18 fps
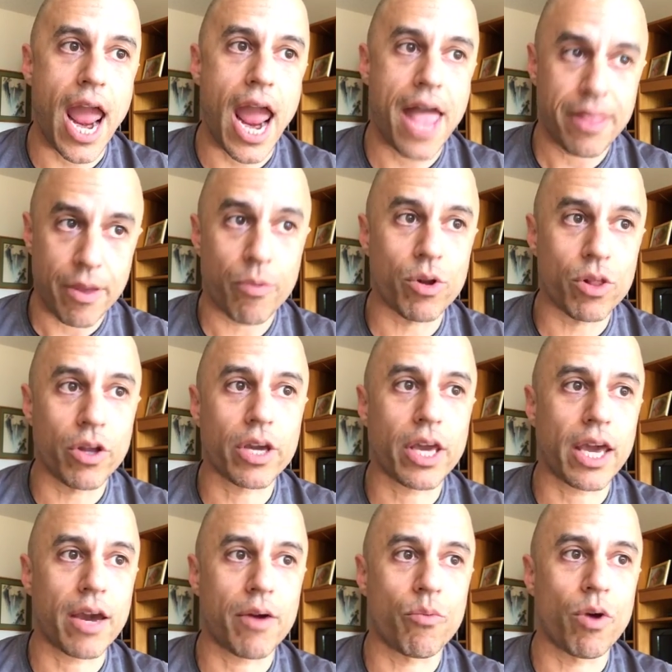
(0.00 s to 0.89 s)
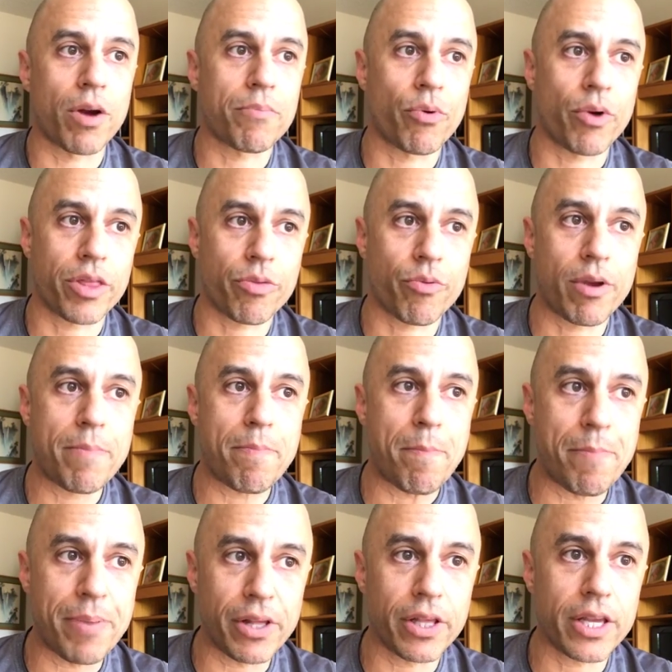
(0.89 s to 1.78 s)
And then we're looking at $1.3
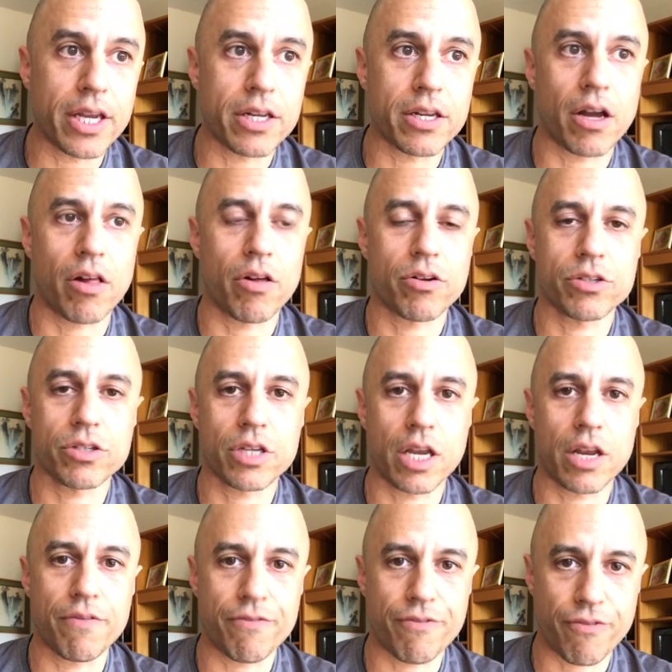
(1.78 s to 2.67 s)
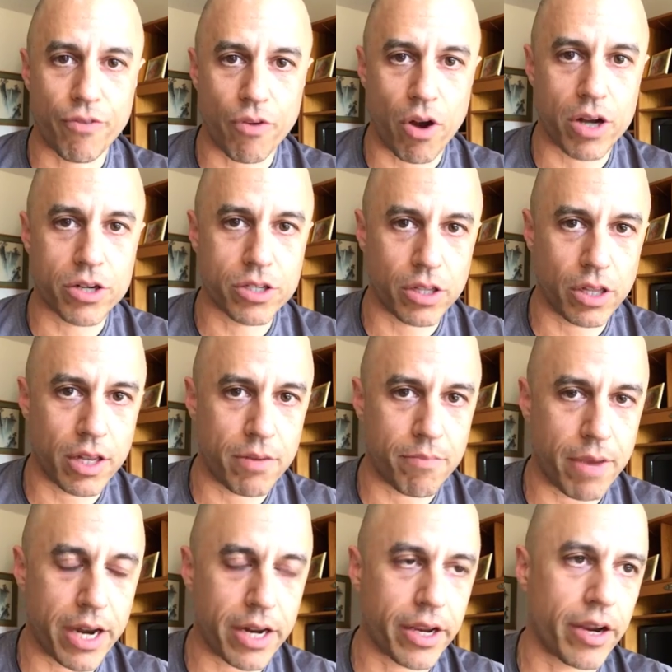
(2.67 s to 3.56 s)
billion in
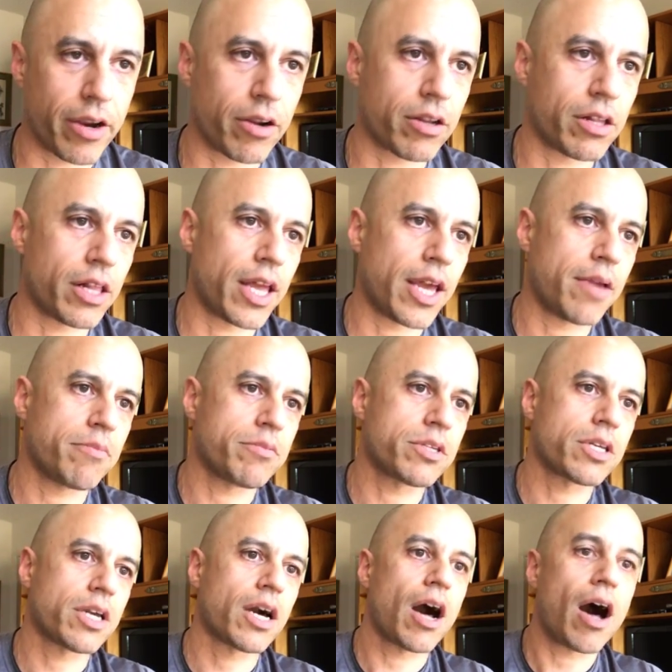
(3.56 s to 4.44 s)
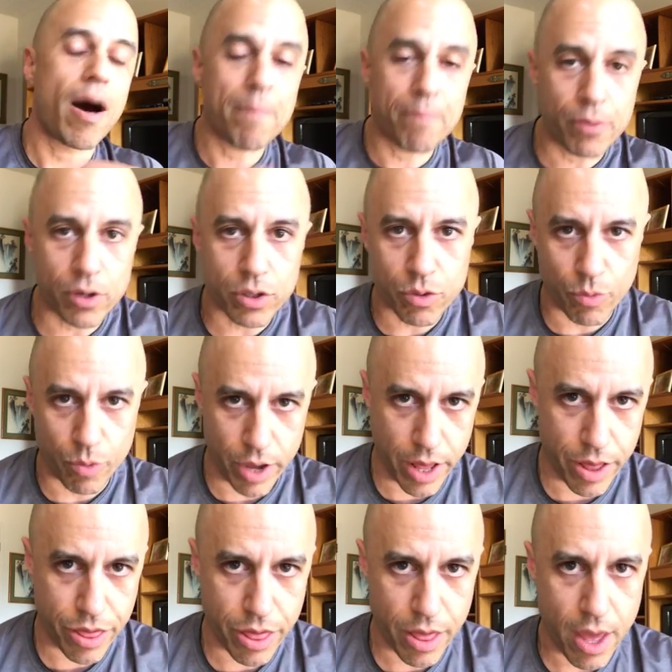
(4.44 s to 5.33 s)
fraudulent Medicare claims coupled
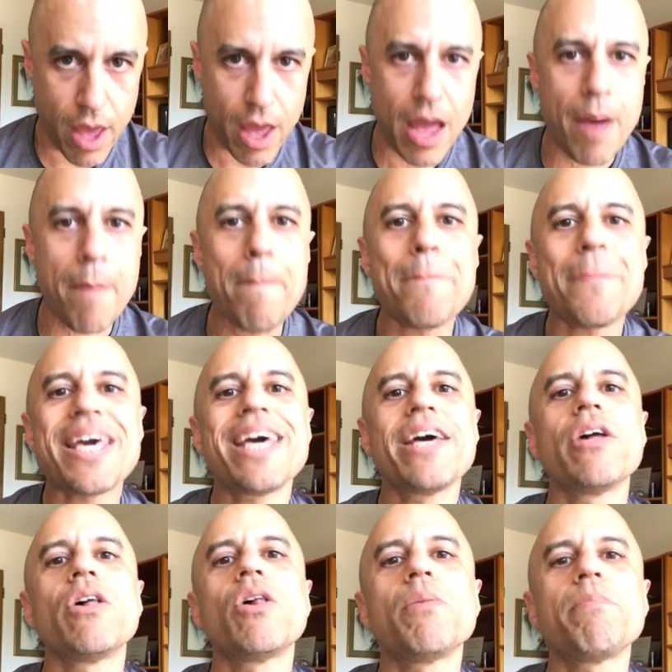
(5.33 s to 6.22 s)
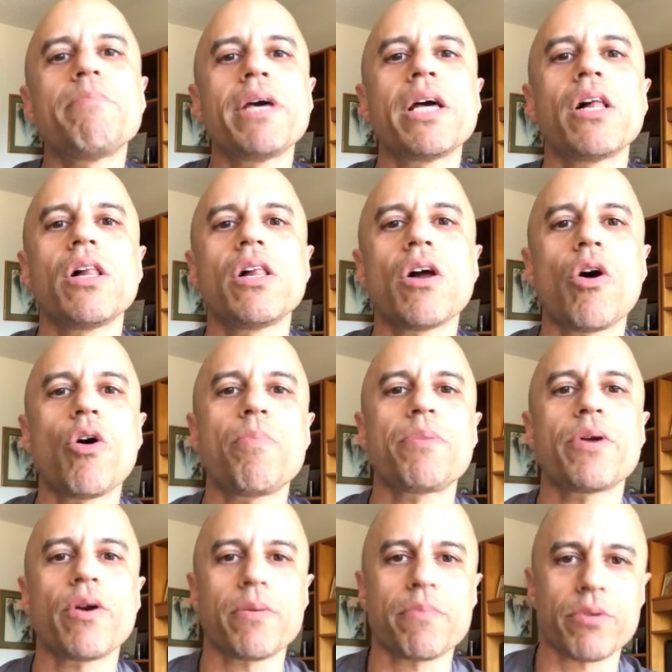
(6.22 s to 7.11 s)
with pill mill
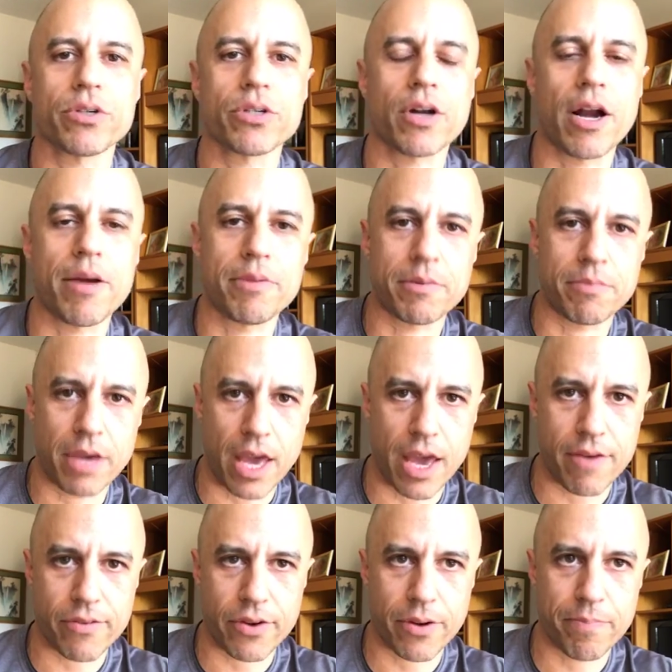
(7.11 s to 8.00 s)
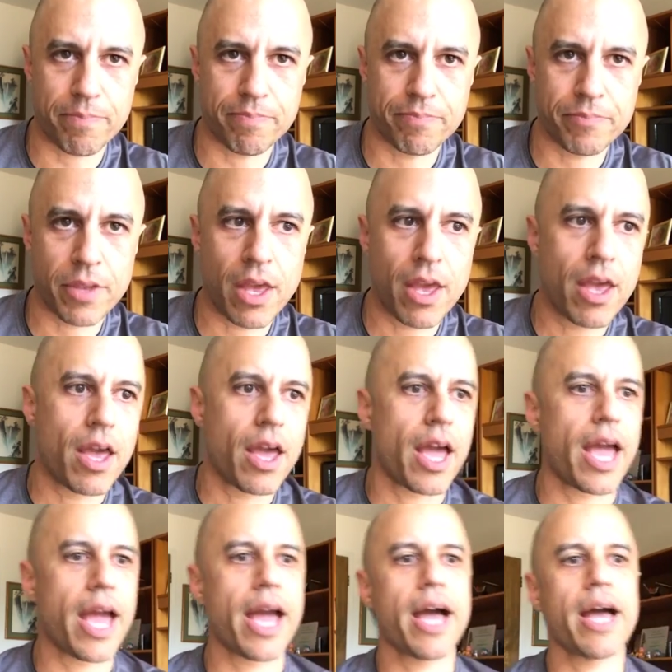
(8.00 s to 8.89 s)
opioid prescribing behavior.
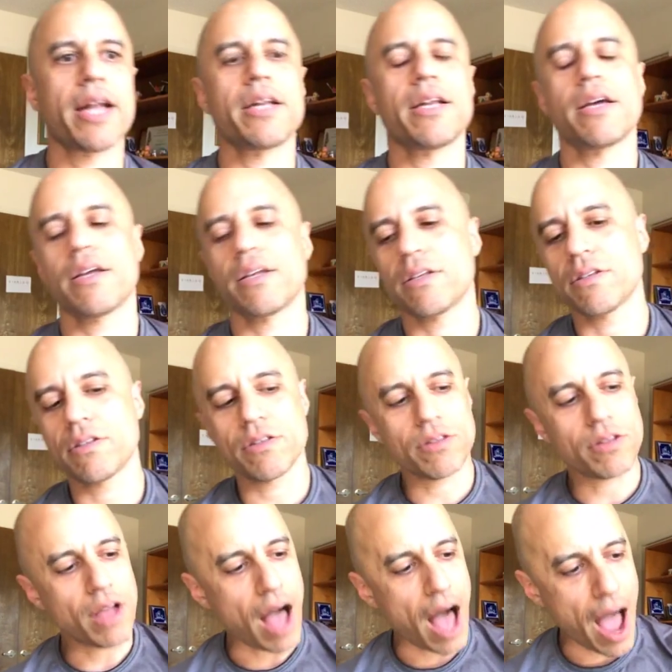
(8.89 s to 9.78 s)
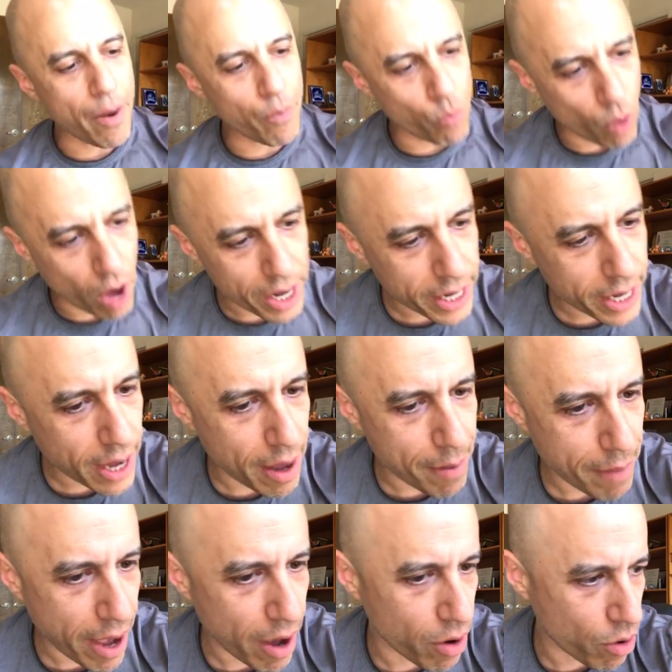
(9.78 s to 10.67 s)
And I want to
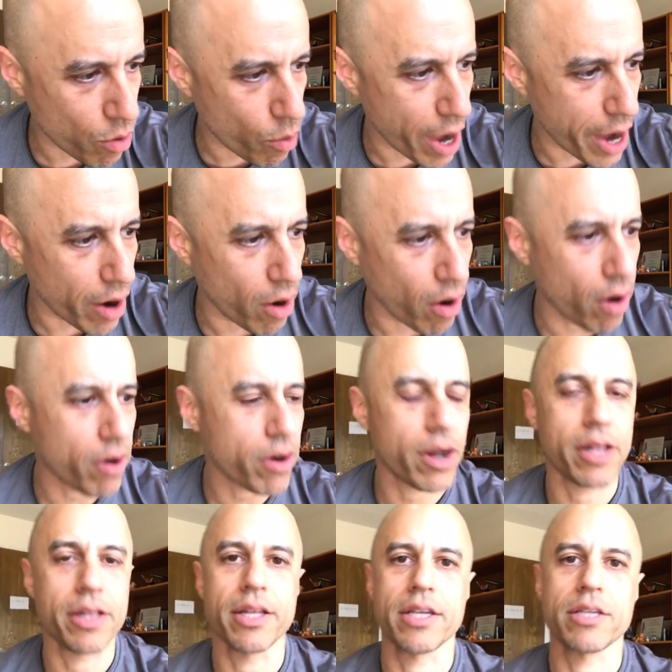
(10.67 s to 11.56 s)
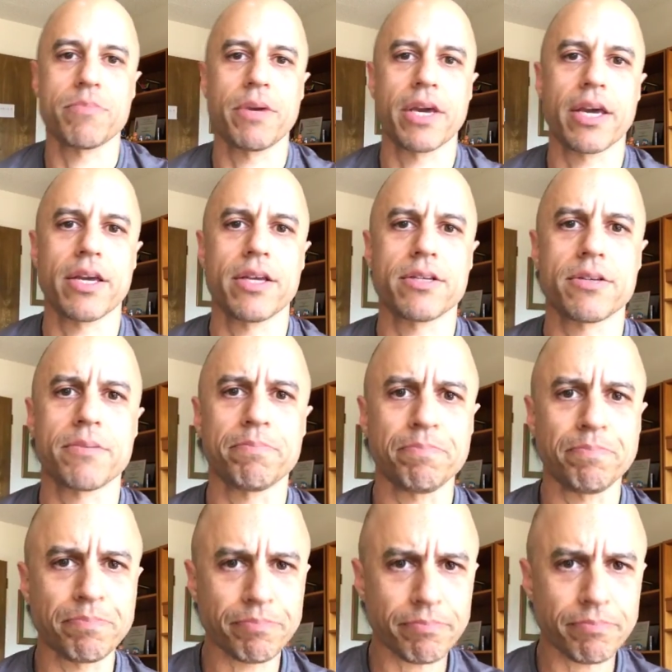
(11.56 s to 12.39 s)
come out quite hard on this because